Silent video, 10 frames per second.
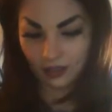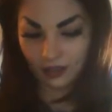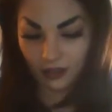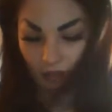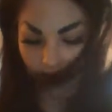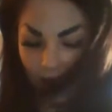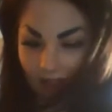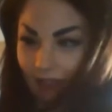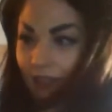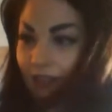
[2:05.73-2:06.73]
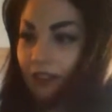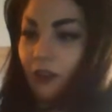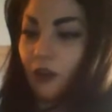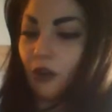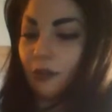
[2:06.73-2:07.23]
Oh my god.
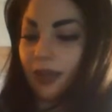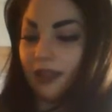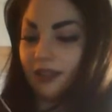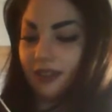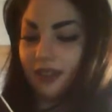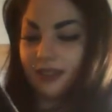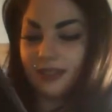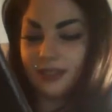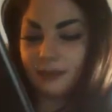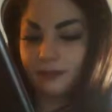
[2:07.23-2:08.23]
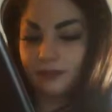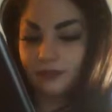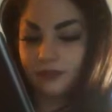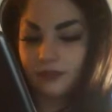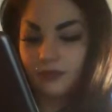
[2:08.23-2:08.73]
Oh my goodness.
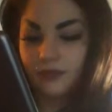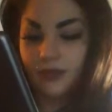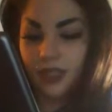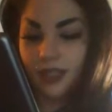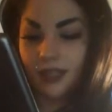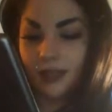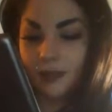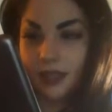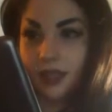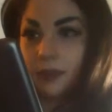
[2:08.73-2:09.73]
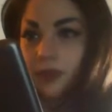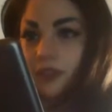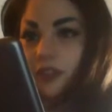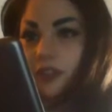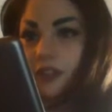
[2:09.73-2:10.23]
Am I able
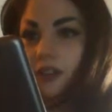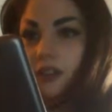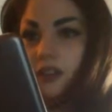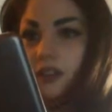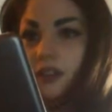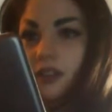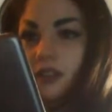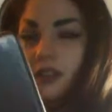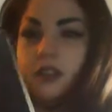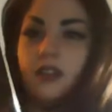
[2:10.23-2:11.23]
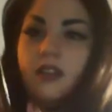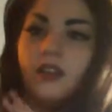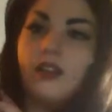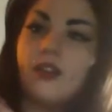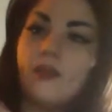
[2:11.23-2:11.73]
to turn it on?
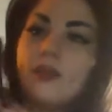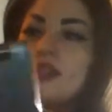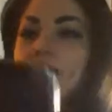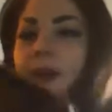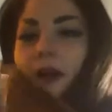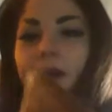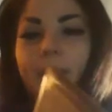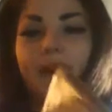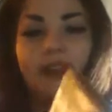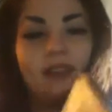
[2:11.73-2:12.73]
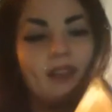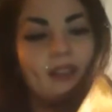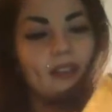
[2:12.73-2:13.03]
Where's the power button?